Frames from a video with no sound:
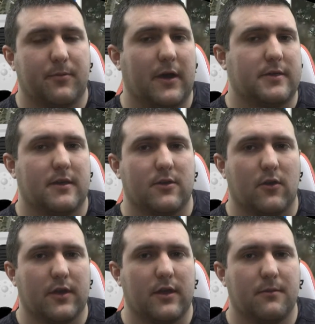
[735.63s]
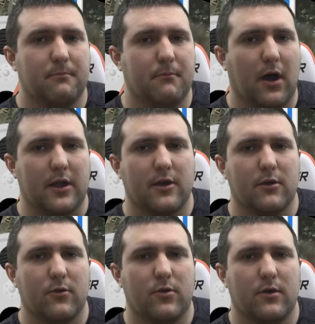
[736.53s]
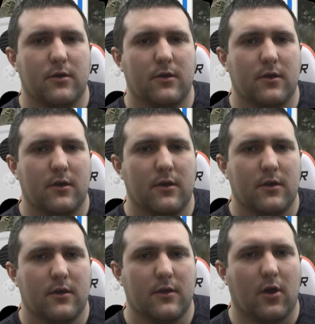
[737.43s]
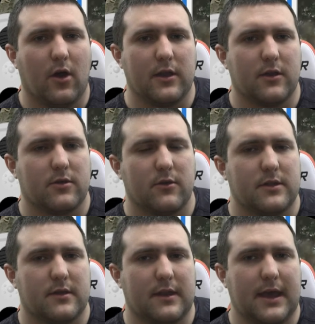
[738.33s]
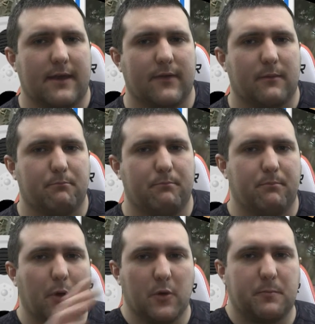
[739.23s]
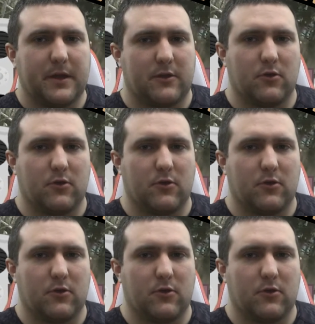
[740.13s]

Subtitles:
Plus, it's only mono audio, so it doesn't have like both speakers.